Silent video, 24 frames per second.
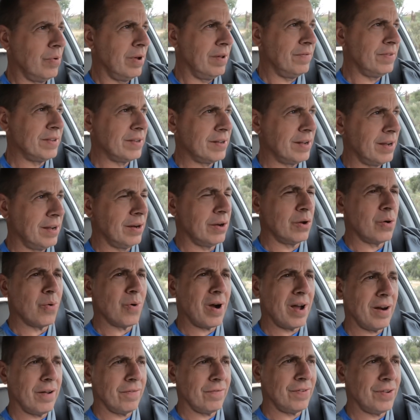We've seen
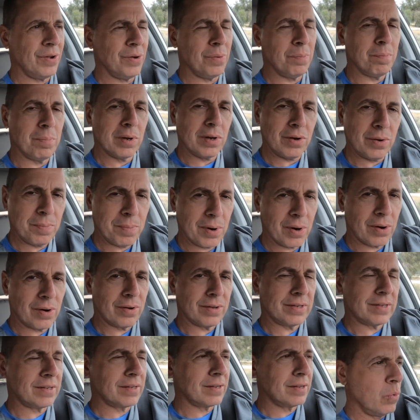quite a few
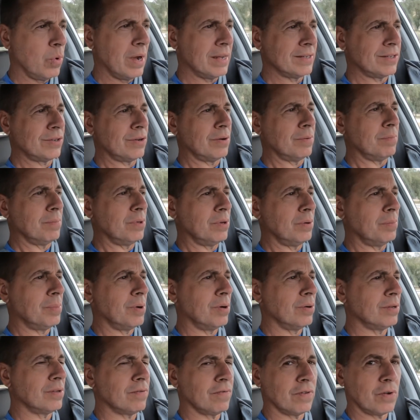bluebirds, western
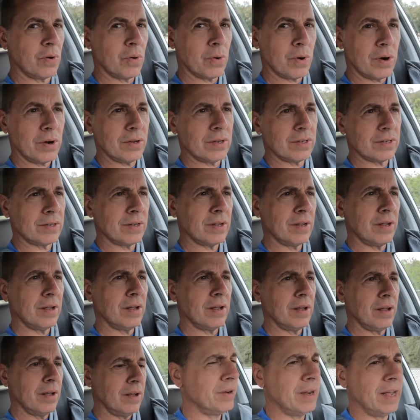bluebirds, of course.
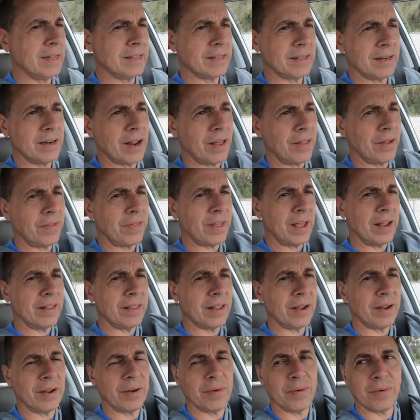That's another thing
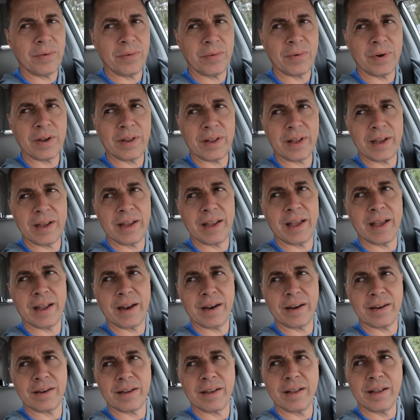that you really get
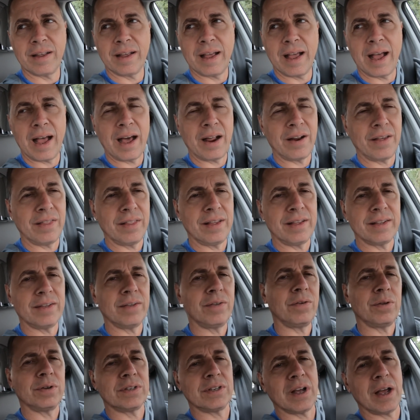out of this
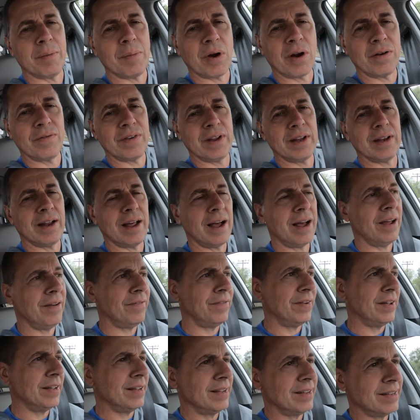full-time RV
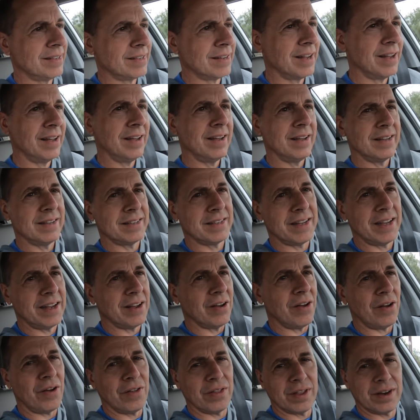life, is seeing
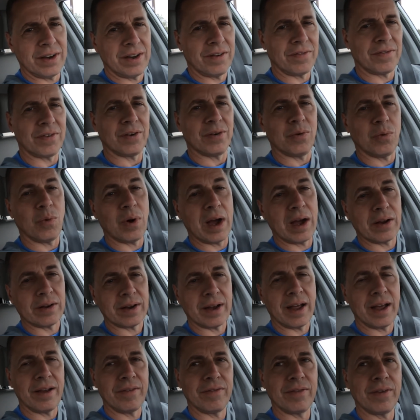all the different
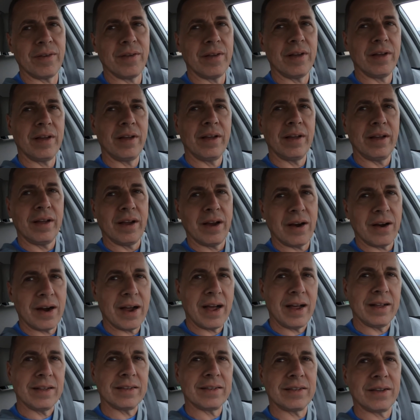wildlife. All
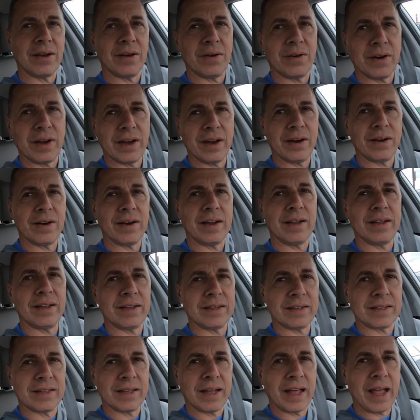right, so here
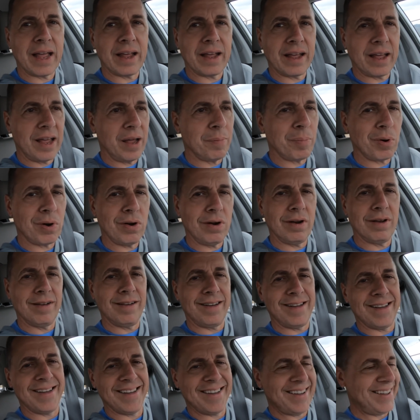is the gatekeeper,
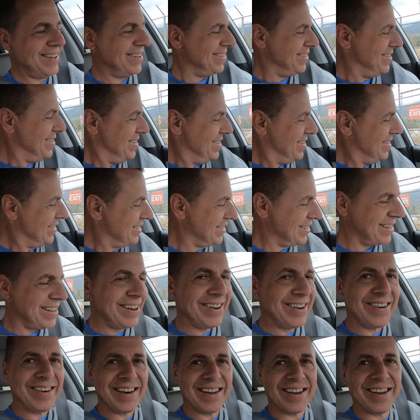
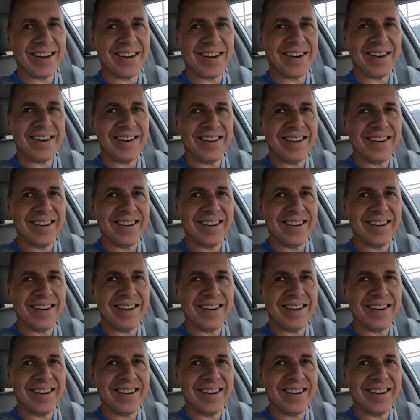security guard.